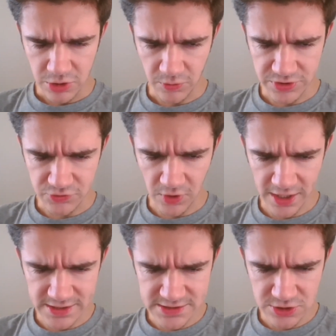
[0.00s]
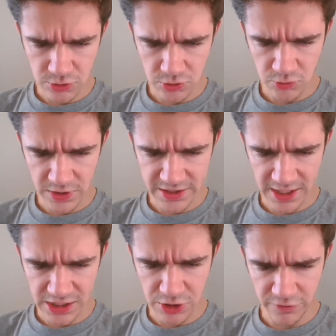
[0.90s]
With gratitude, we
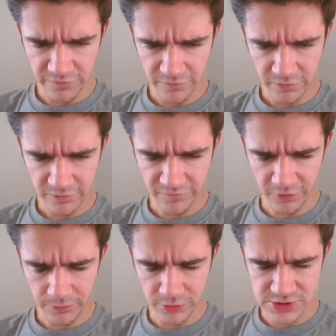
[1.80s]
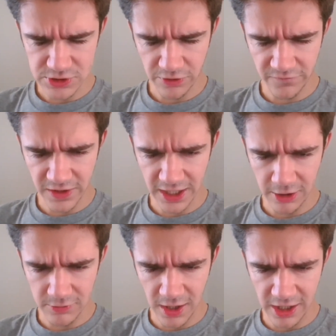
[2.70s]
thank you for preserving
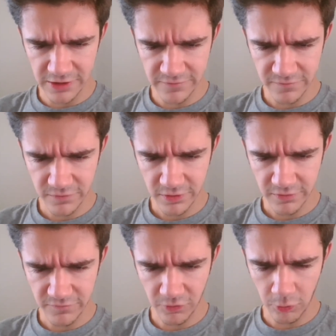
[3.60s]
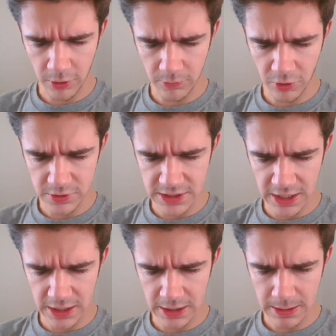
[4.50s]
our life for one more
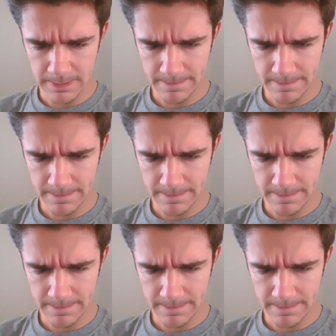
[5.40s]
day.